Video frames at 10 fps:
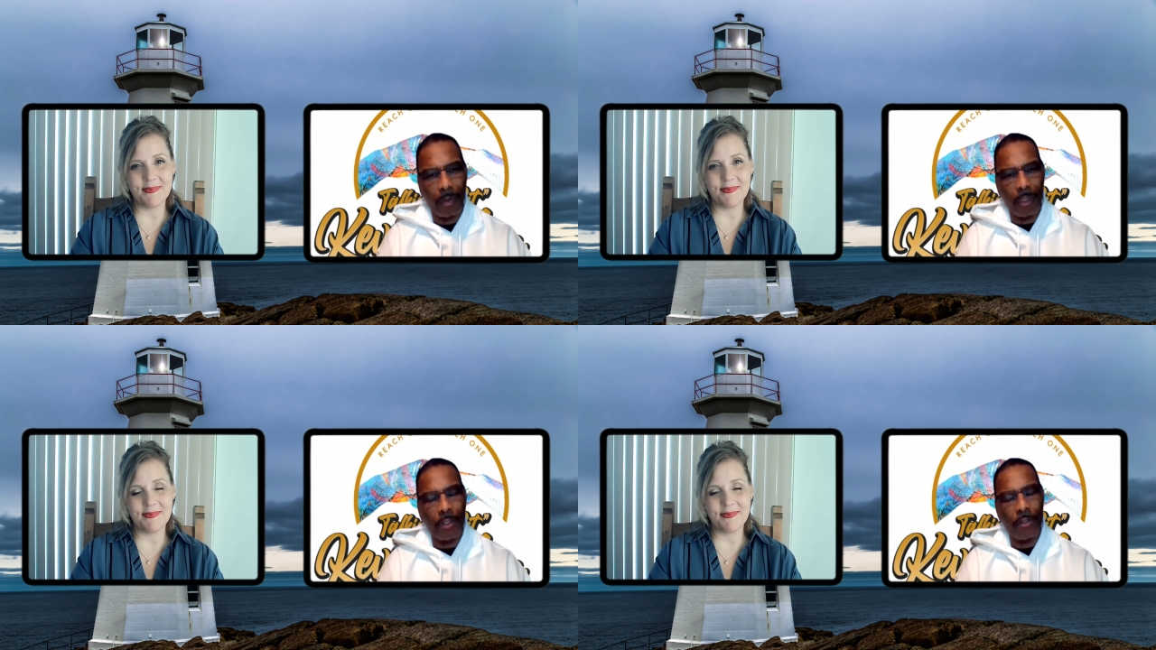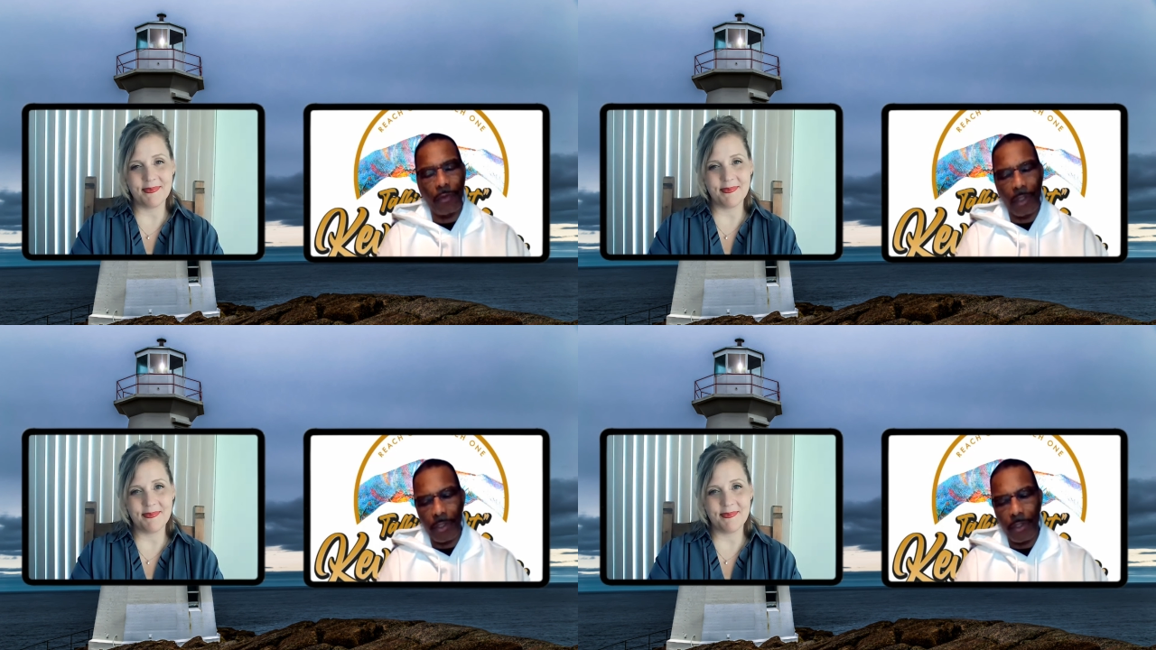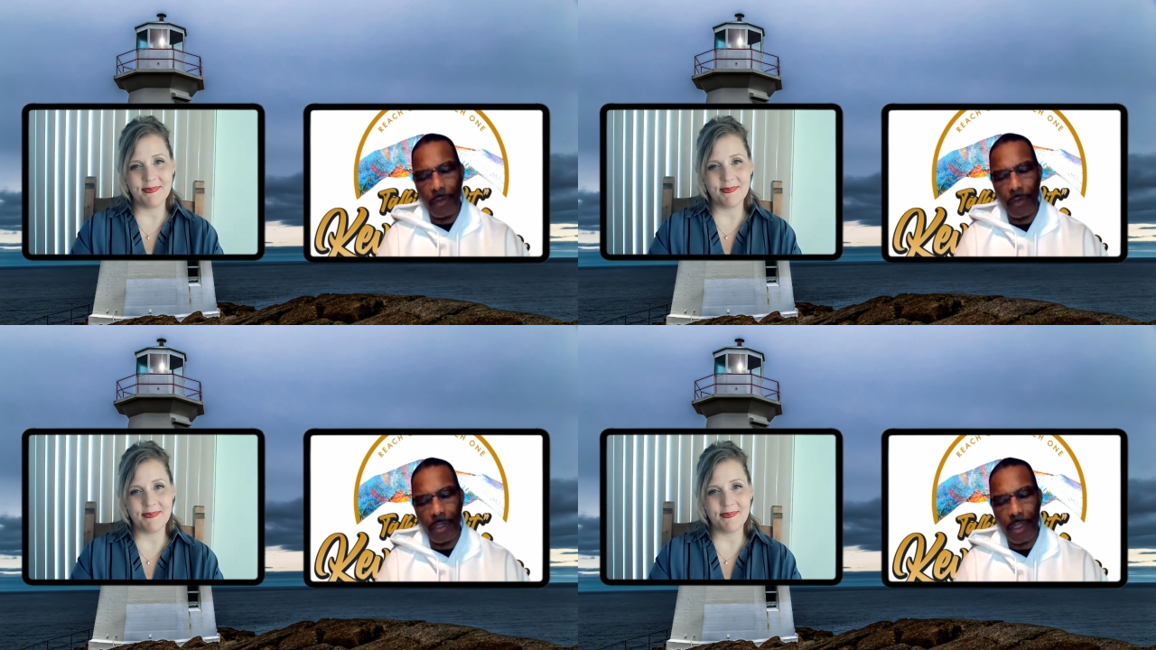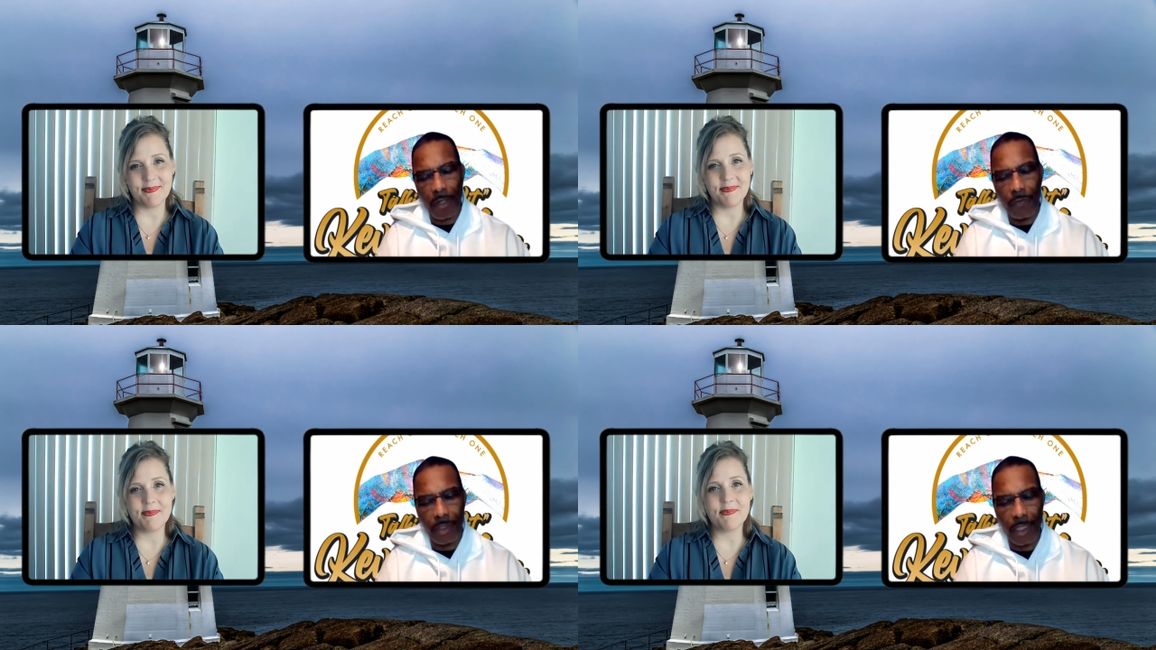Speaker 1: that you've listened to in this
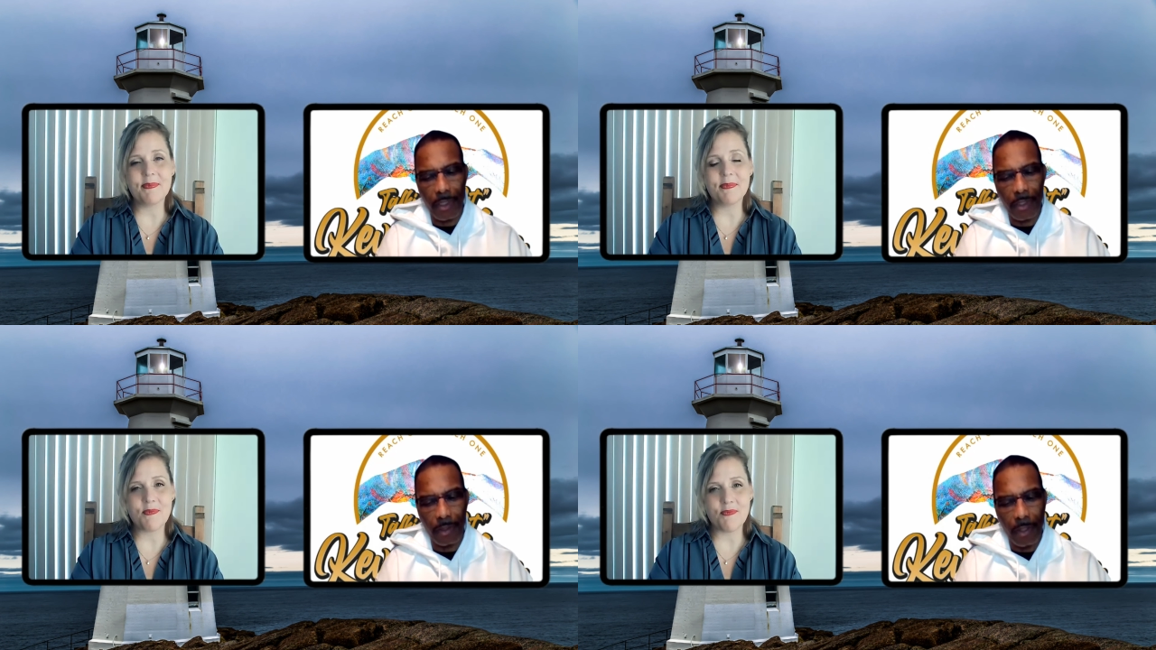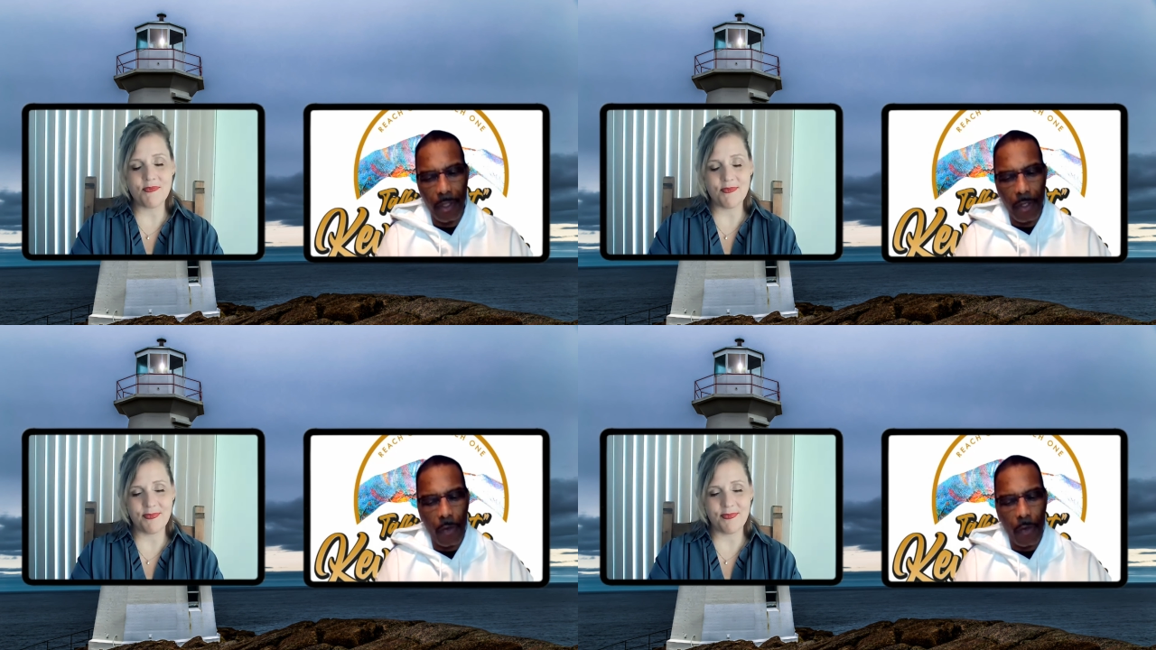conversation,